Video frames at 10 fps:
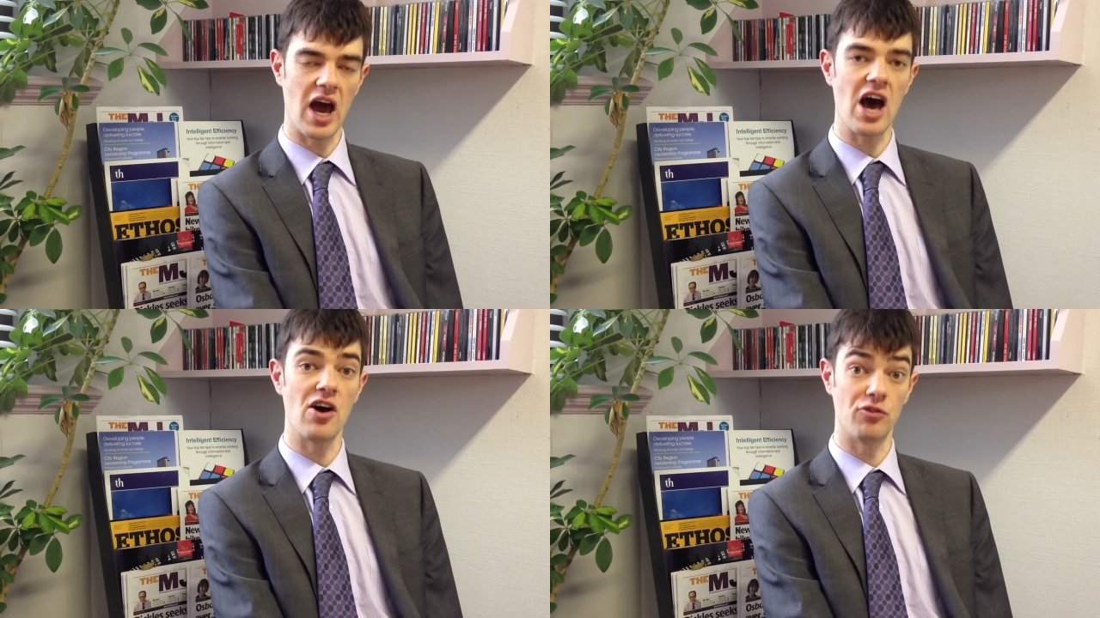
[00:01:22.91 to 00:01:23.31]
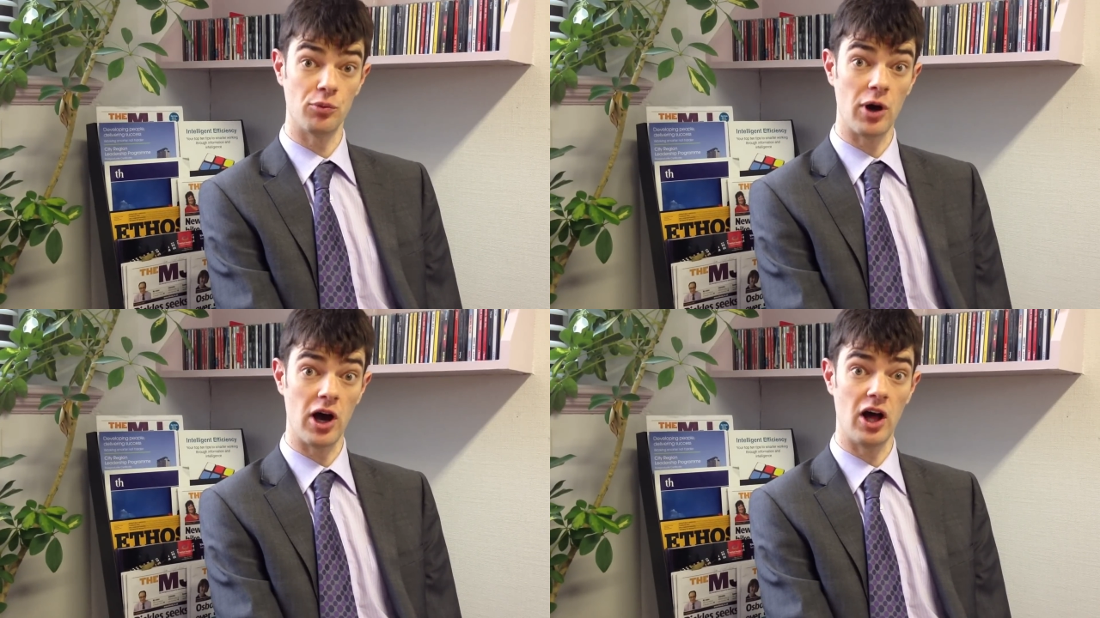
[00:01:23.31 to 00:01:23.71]
have
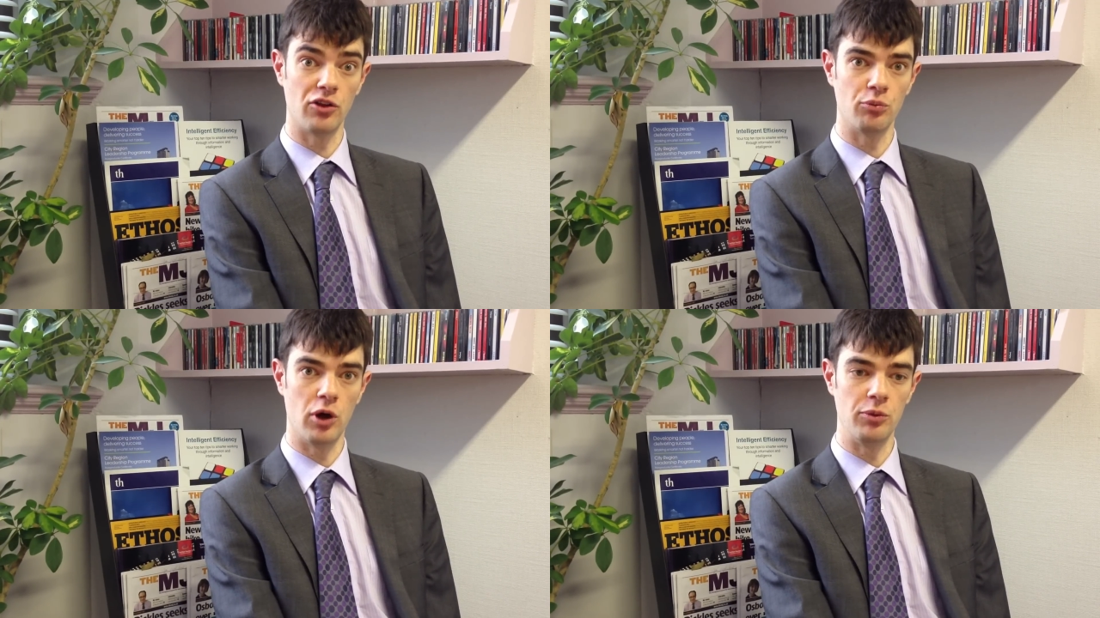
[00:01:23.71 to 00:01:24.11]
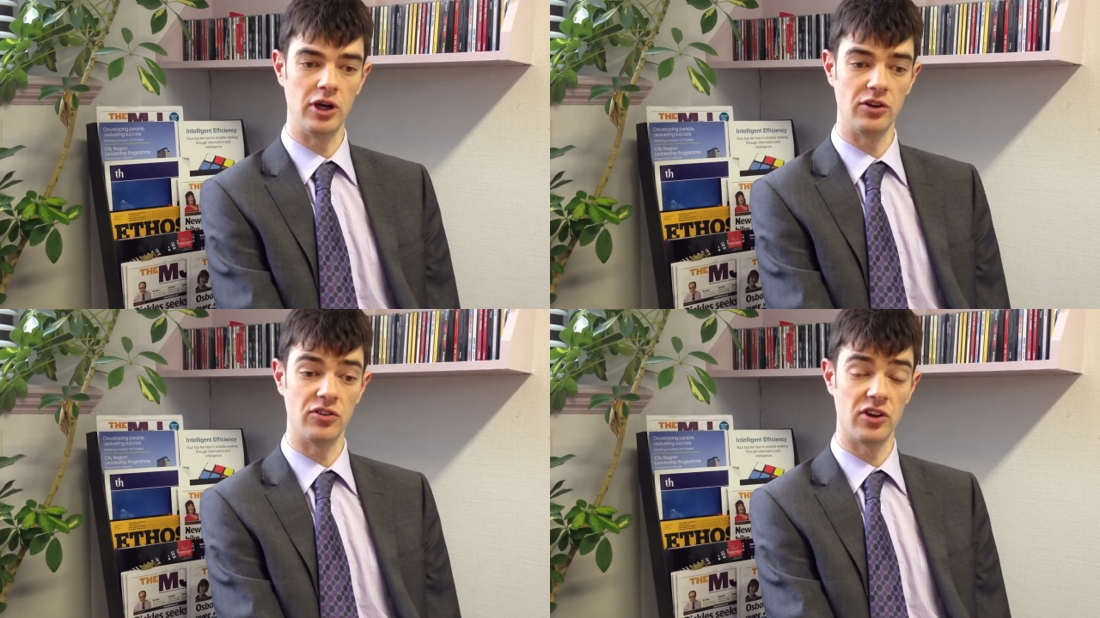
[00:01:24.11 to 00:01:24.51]
about health and
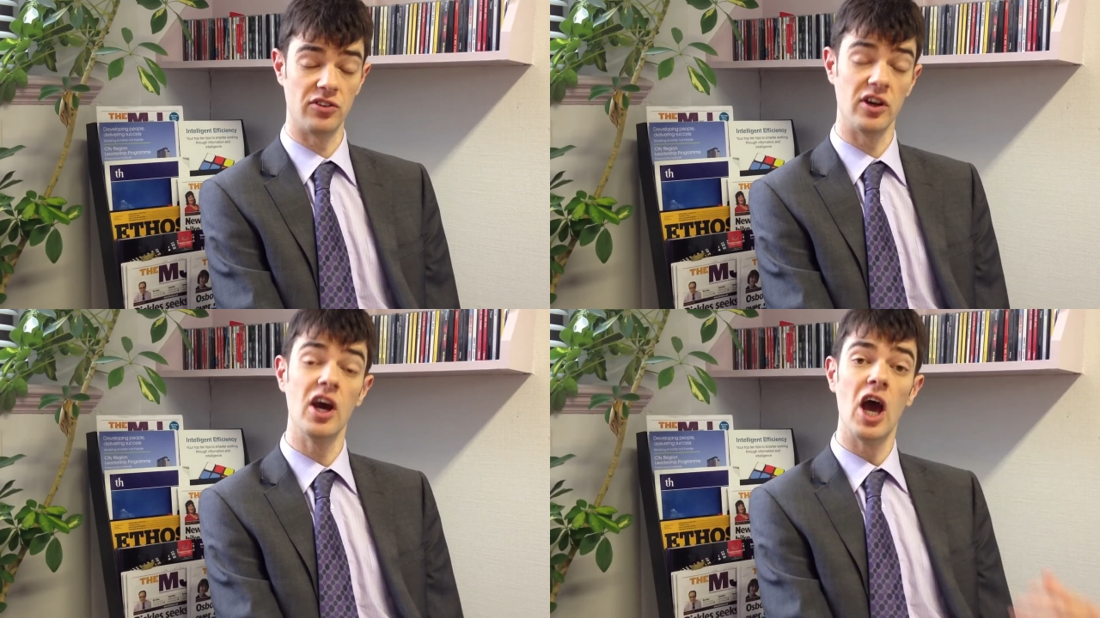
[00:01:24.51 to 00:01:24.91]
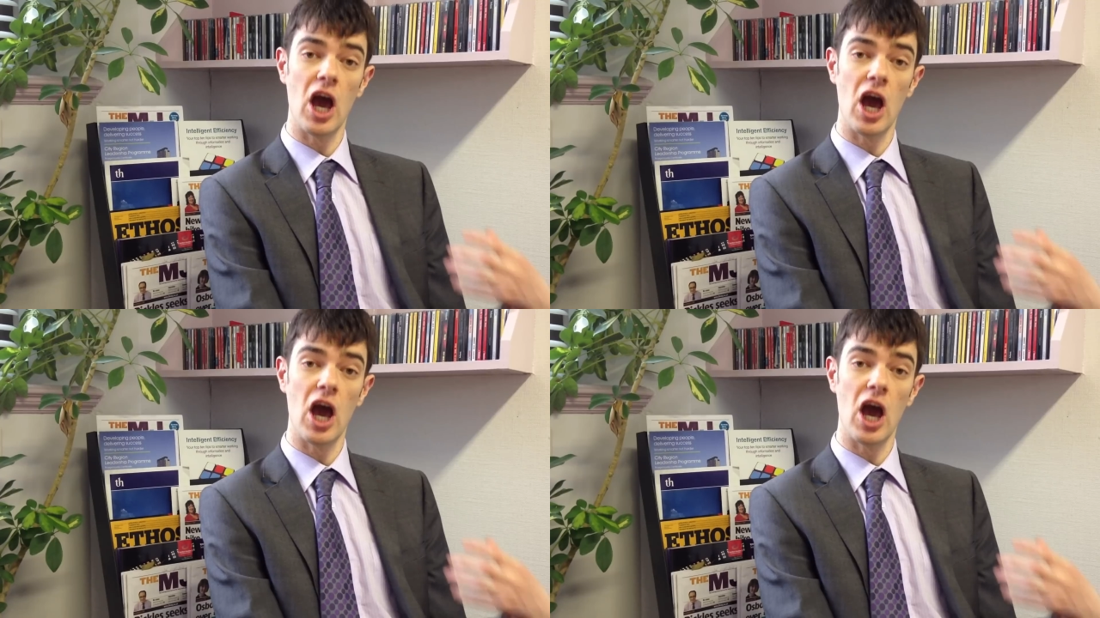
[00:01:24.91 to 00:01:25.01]
wellbeing in the city,